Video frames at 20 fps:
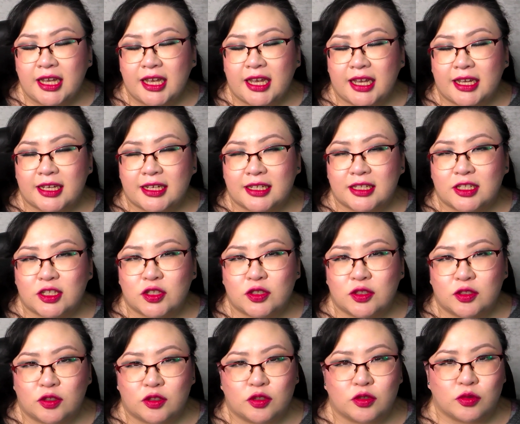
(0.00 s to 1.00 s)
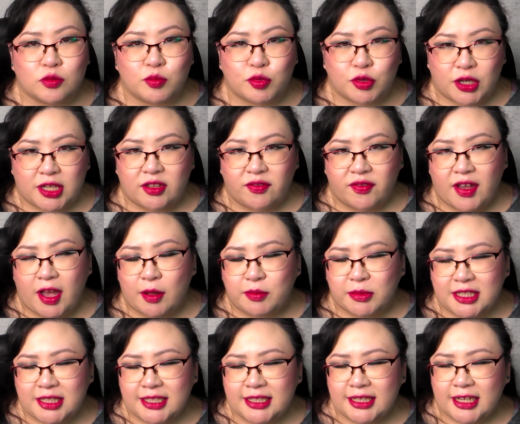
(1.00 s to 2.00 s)
and to bring the
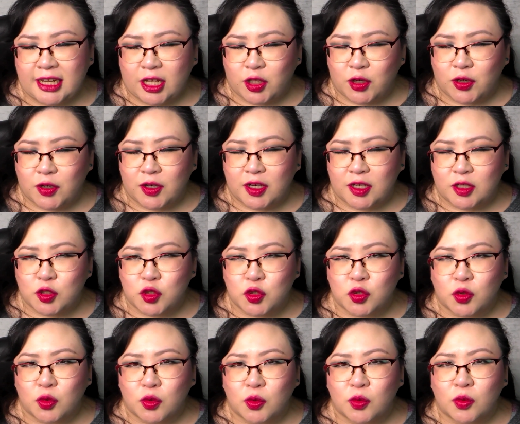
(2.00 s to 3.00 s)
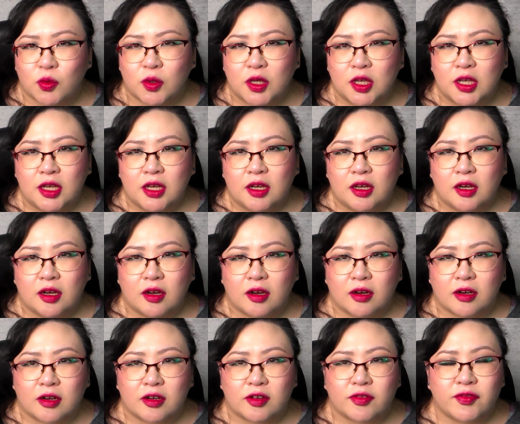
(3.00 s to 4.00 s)
families together. And so
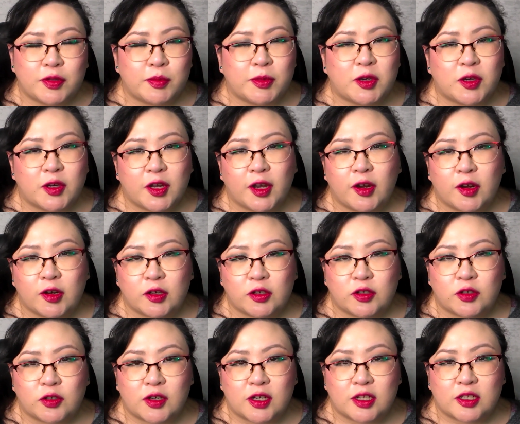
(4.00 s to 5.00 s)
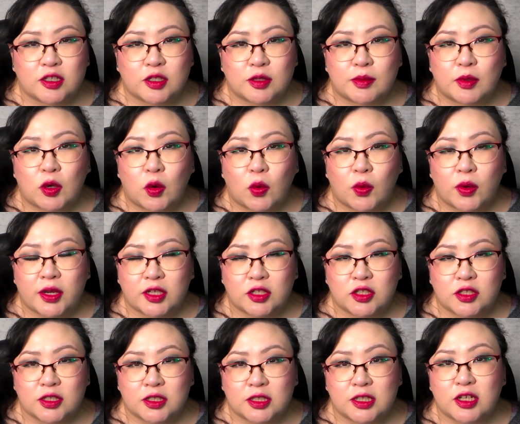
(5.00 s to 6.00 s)
our female character ends up going
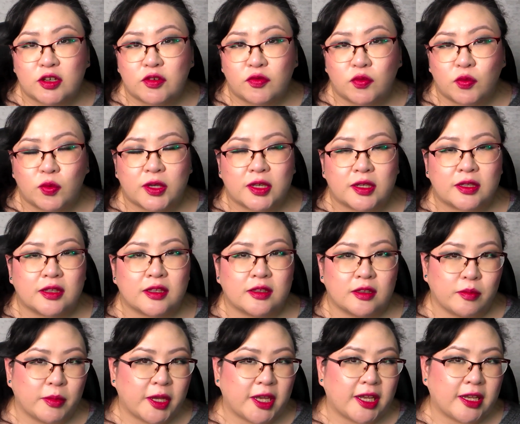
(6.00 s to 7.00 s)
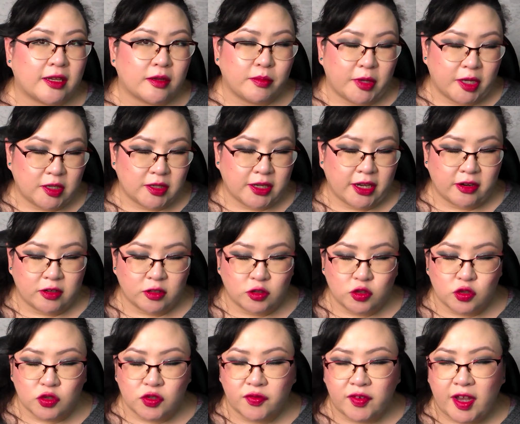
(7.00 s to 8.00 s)
to live with the ma- male
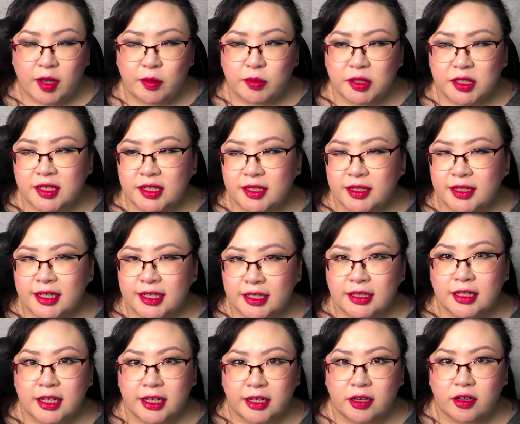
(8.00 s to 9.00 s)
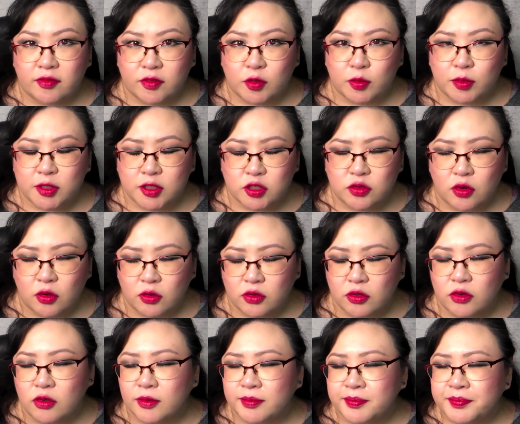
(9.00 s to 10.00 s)
character's family in light of the
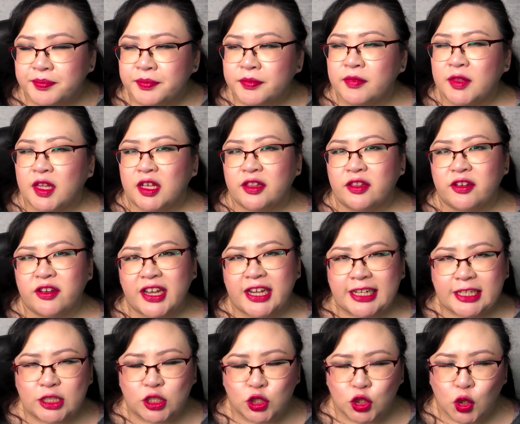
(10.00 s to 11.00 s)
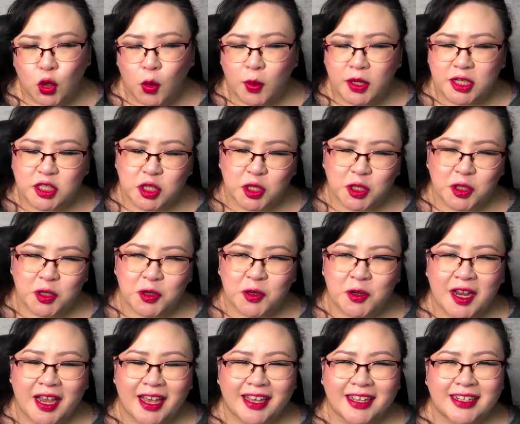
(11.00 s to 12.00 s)
betrothal. They're getting to know each
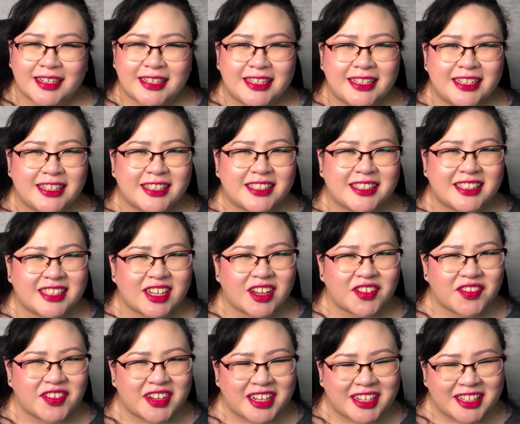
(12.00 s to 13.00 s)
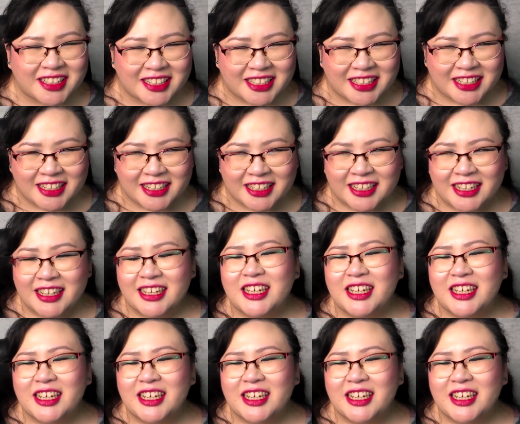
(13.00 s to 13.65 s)
other, and he is definitely